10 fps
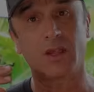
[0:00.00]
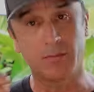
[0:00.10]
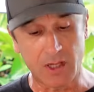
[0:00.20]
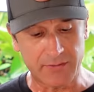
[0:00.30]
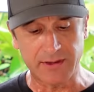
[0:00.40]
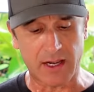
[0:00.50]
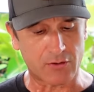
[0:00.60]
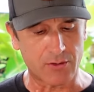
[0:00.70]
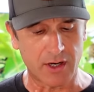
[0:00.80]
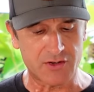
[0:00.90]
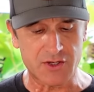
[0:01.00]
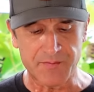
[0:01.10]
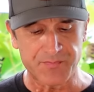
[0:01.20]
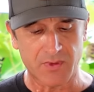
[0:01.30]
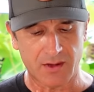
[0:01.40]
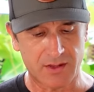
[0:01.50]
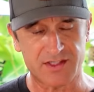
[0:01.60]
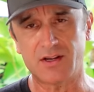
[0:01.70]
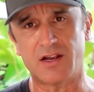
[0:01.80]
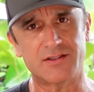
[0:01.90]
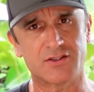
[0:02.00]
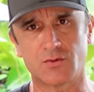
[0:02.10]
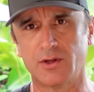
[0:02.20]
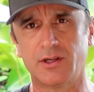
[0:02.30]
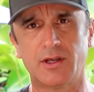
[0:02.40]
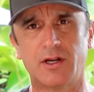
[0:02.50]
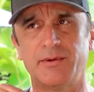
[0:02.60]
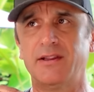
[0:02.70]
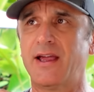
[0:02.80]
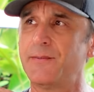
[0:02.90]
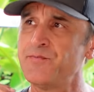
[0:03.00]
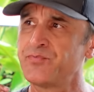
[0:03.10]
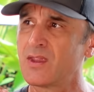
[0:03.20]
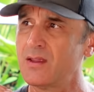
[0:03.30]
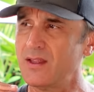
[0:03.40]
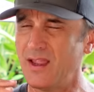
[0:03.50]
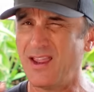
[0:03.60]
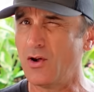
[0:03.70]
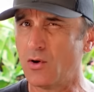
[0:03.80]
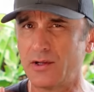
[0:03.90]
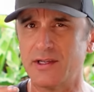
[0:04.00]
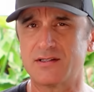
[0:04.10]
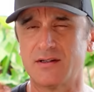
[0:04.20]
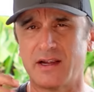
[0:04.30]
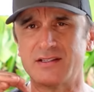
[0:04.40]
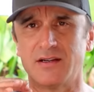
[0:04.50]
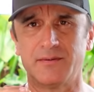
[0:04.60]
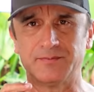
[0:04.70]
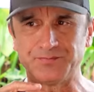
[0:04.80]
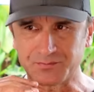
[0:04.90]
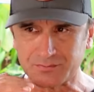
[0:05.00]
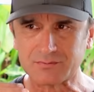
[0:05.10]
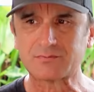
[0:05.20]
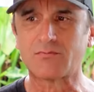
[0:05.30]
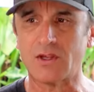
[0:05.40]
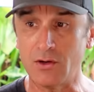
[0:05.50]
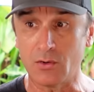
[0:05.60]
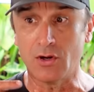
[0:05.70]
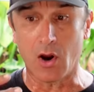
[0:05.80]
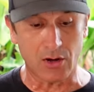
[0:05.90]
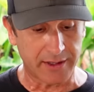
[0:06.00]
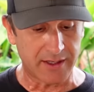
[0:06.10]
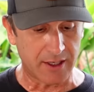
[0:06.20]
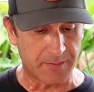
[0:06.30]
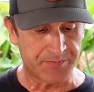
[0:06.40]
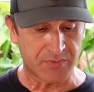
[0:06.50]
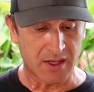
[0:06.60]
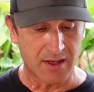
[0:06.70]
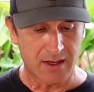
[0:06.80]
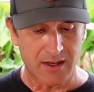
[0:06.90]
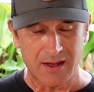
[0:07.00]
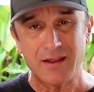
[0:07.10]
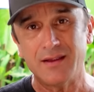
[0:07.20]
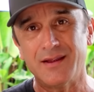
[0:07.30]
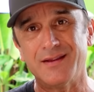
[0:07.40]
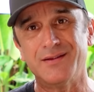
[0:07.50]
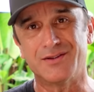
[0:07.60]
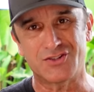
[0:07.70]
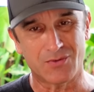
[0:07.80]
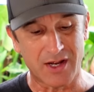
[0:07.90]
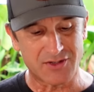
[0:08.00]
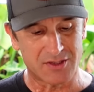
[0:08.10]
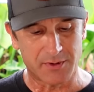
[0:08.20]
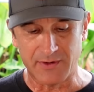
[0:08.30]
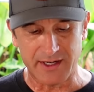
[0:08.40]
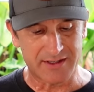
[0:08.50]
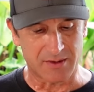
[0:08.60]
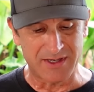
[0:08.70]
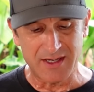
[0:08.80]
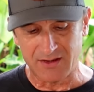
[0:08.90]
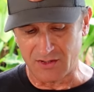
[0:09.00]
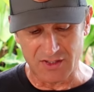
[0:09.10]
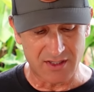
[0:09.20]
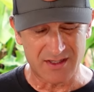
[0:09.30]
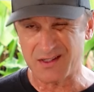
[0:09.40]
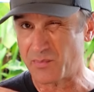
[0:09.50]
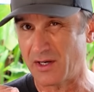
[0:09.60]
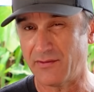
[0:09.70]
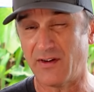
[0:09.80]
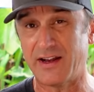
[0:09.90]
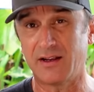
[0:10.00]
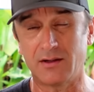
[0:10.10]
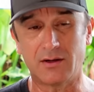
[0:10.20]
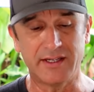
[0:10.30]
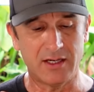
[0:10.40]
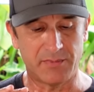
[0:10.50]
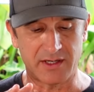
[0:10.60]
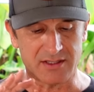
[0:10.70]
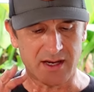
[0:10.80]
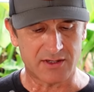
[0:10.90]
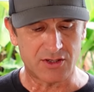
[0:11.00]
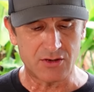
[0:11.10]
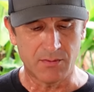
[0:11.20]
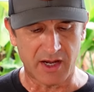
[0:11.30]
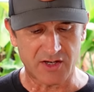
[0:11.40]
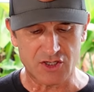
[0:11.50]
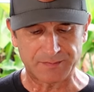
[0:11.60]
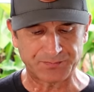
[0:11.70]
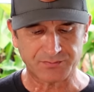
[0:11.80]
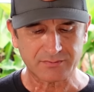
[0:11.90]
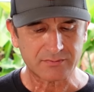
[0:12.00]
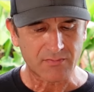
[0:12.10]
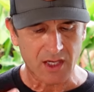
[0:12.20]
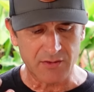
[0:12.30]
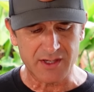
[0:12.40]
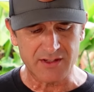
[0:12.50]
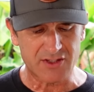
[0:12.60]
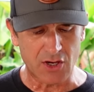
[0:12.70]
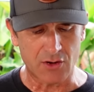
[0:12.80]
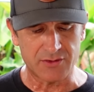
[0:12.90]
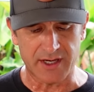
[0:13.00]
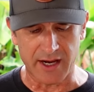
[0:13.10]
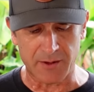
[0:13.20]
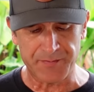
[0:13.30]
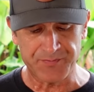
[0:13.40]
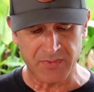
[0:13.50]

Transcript: I'm loving that crunch. The sauces are really good. I mean, that the aioli is nice and, you know, garlicky. The sriracha is providing some heat. The cheese is providing a little heat, but it's not too much. Everything's toned down.